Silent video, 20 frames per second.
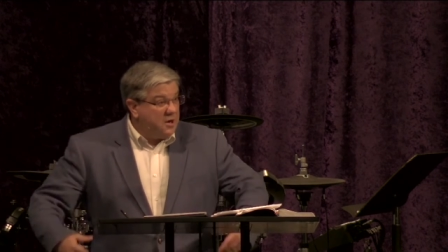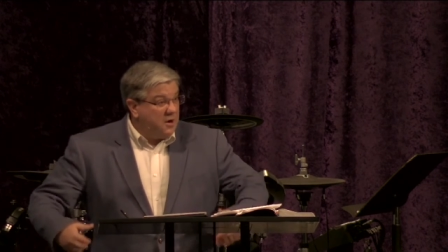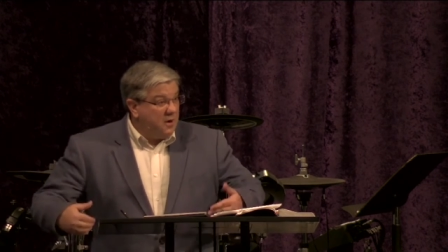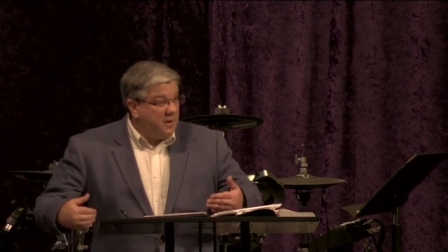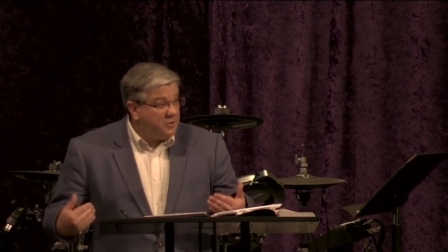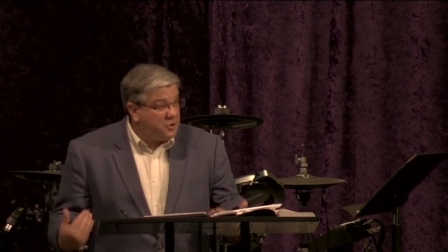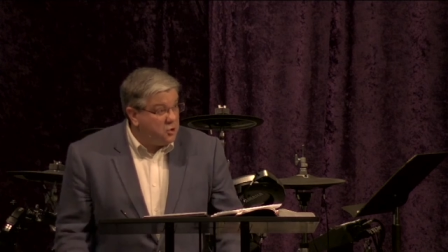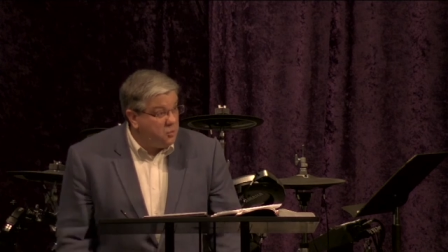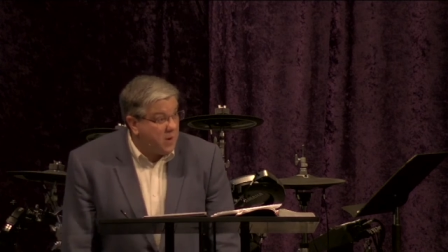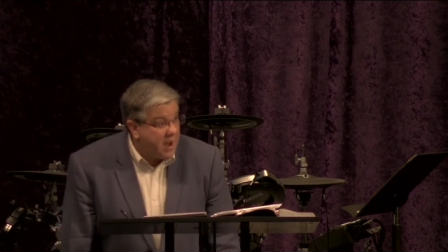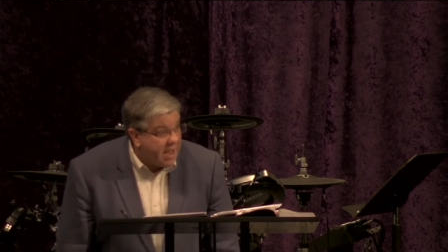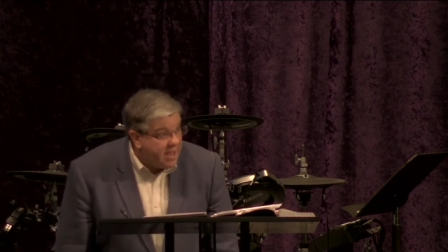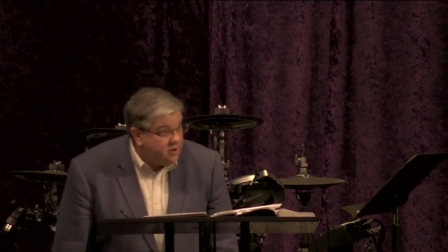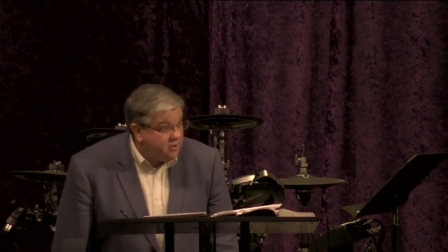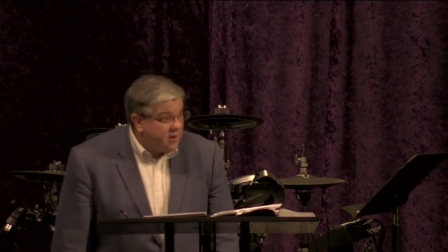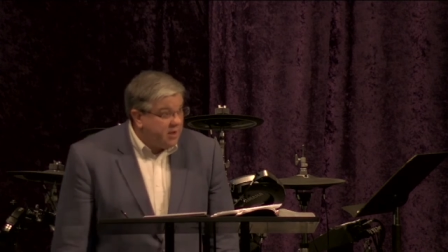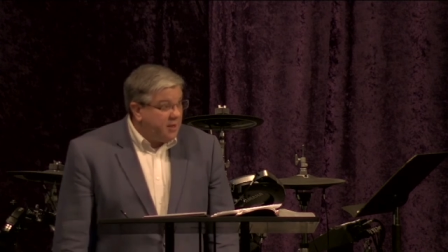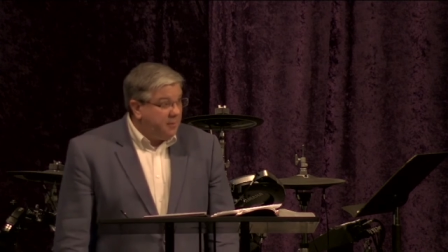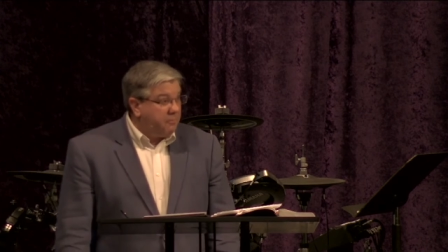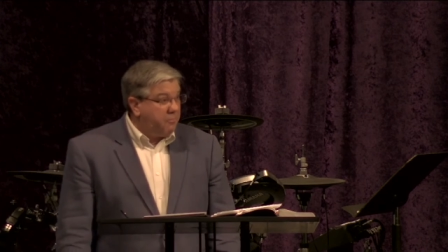You're too
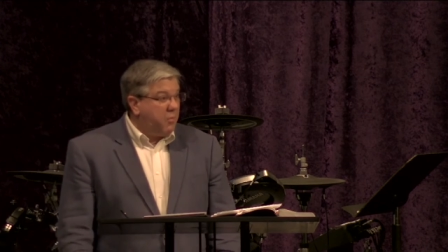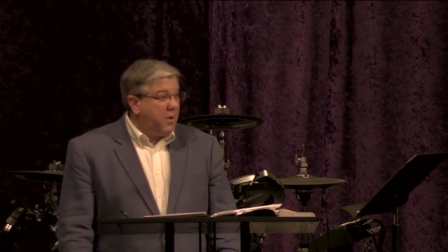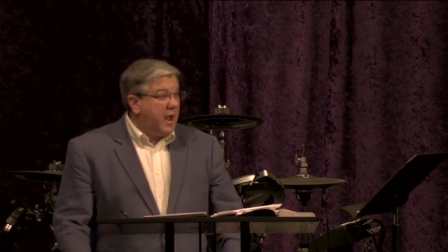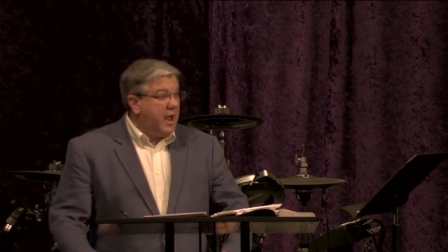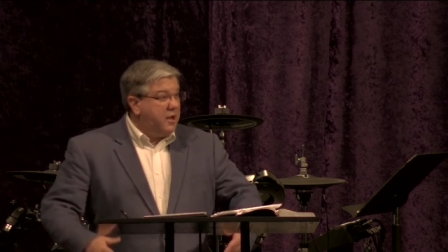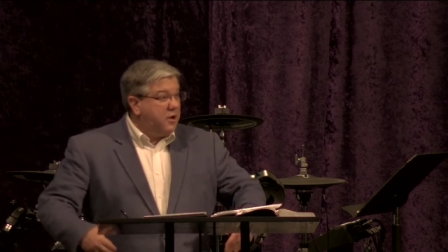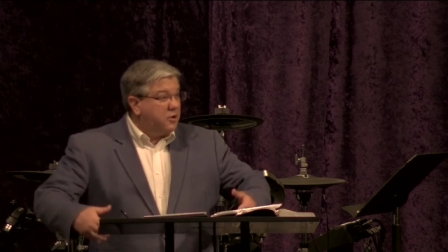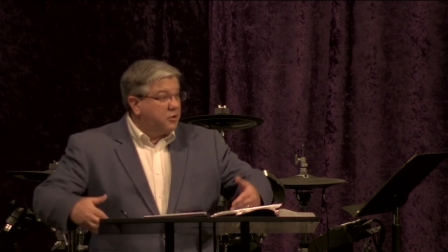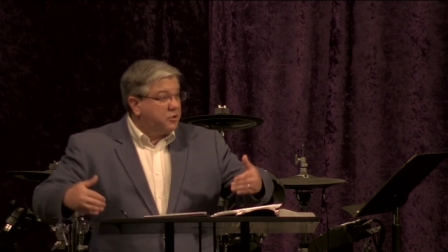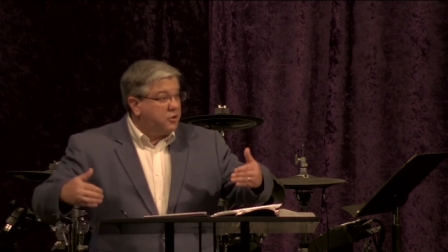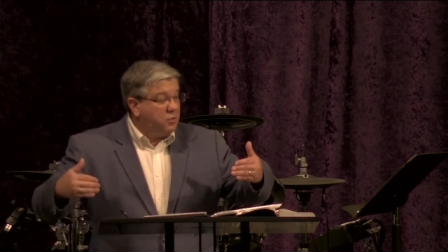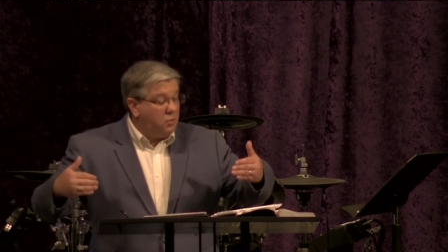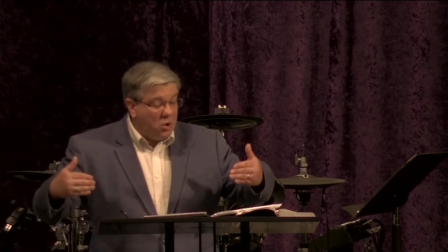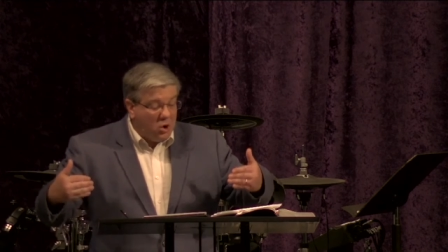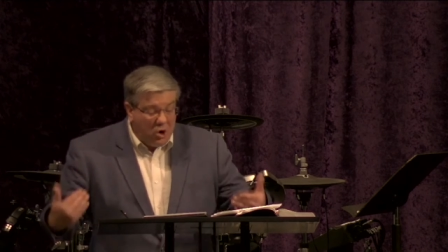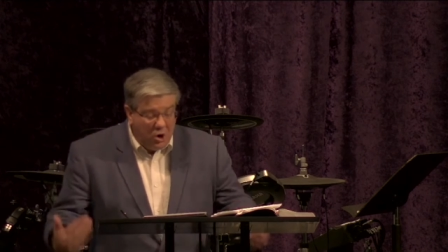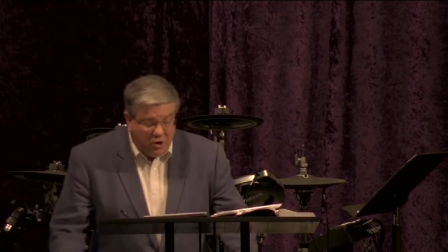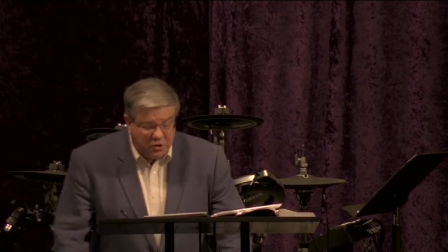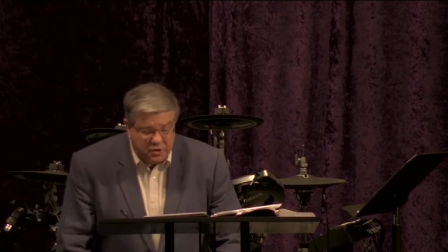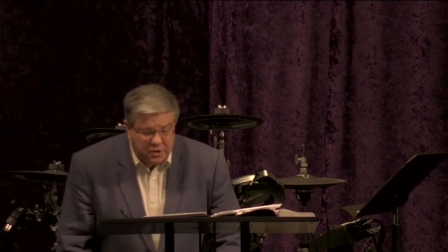angry to pray. You're too
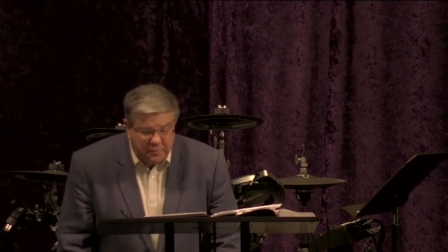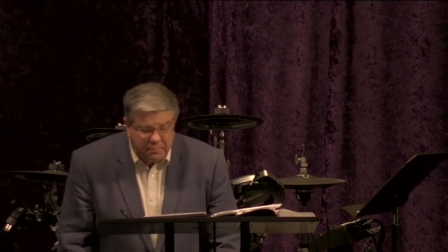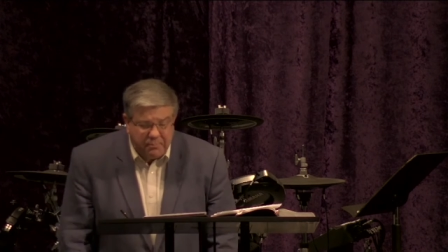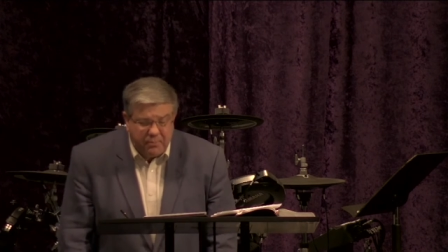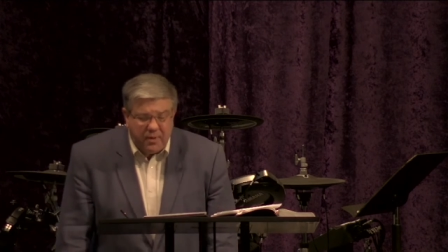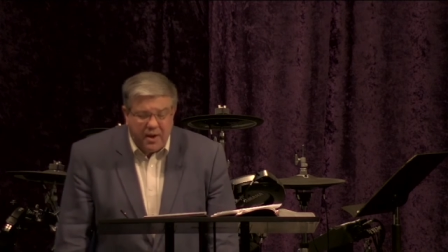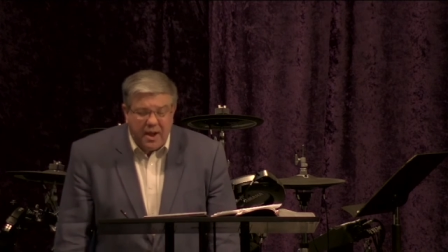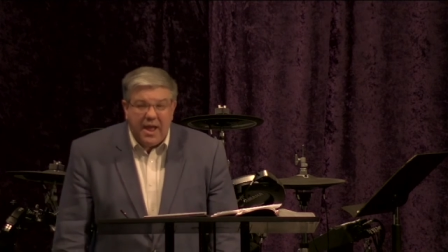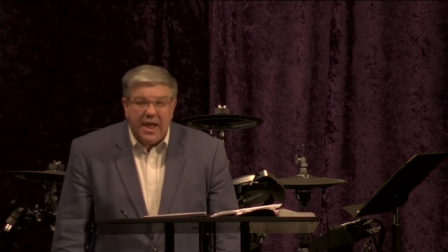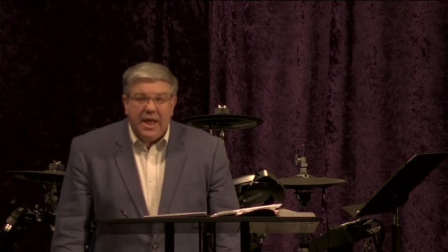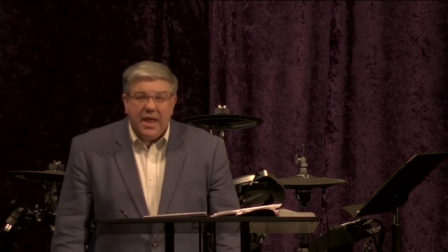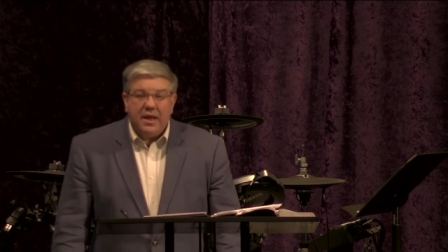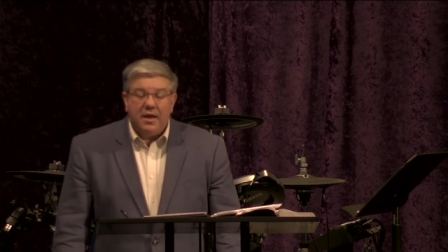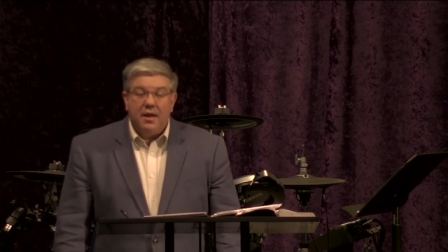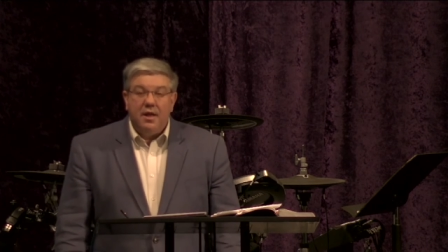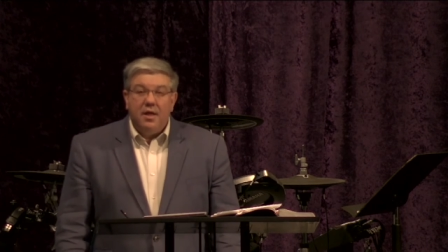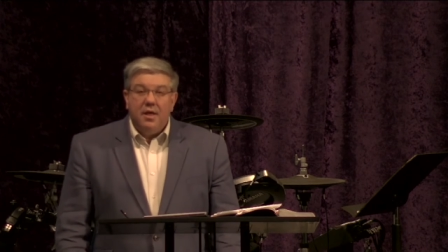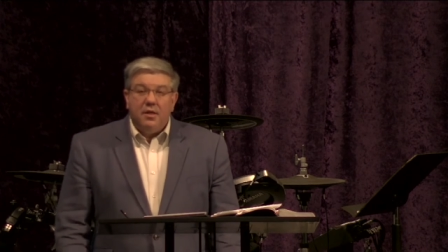hurt to pray.